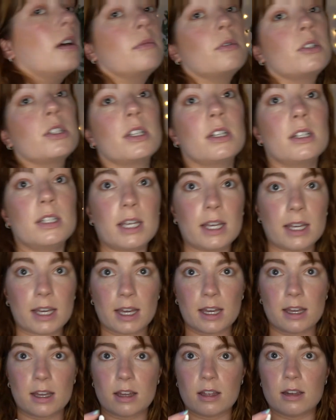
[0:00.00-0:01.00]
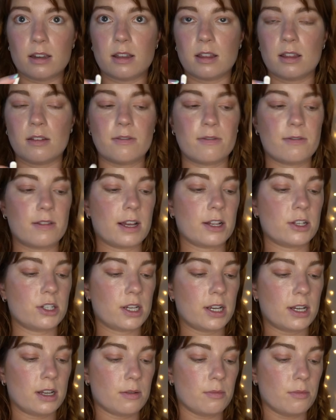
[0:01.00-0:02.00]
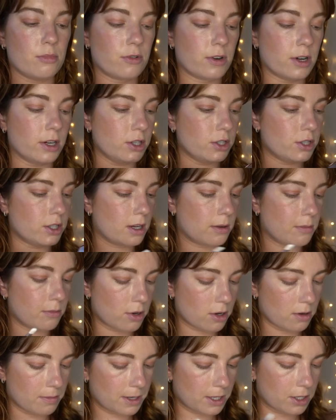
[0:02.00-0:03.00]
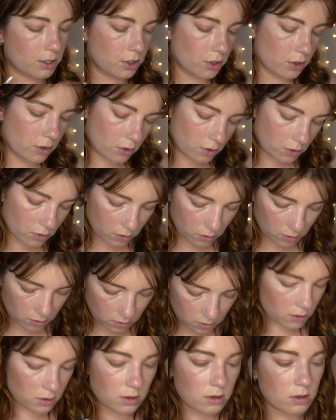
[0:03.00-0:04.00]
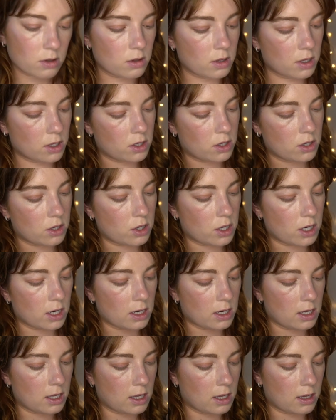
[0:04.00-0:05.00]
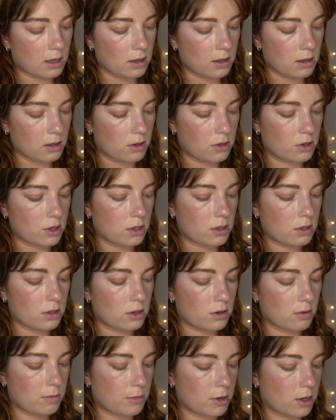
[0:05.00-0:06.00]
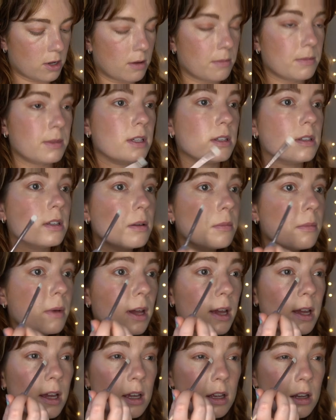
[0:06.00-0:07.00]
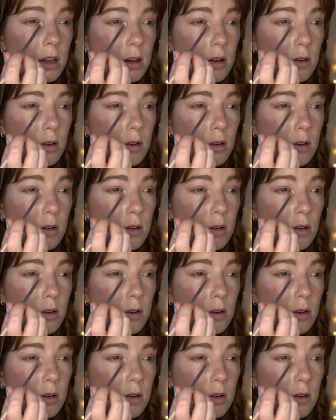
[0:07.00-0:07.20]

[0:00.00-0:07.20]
I'm just gonna take another flat shader brush and pop into this shade here. Just pop this in my inner